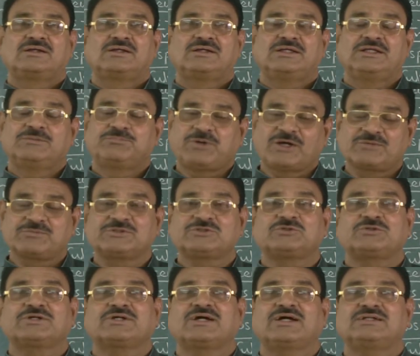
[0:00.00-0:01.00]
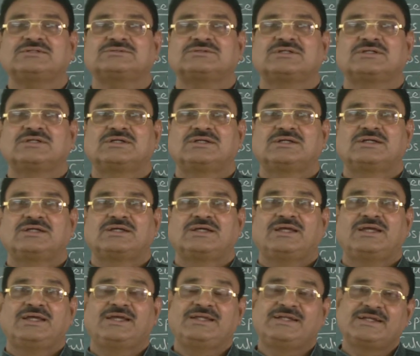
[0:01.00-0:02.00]
in pharmaceuticals,
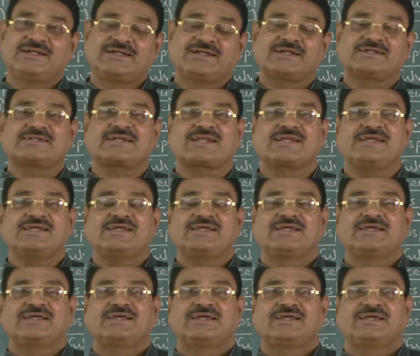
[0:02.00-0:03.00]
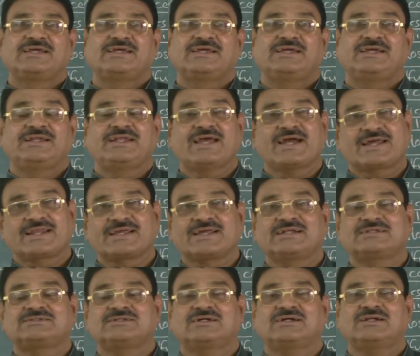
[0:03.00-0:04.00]
in industry, in
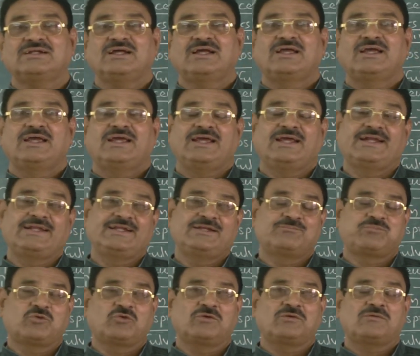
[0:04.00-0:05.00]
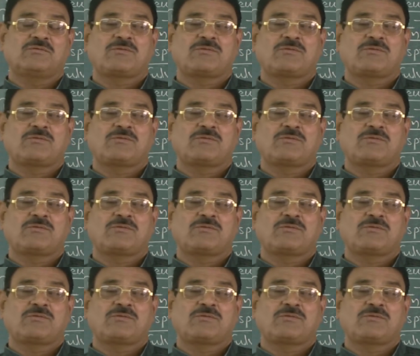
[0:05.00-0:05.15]
agriculture and in food.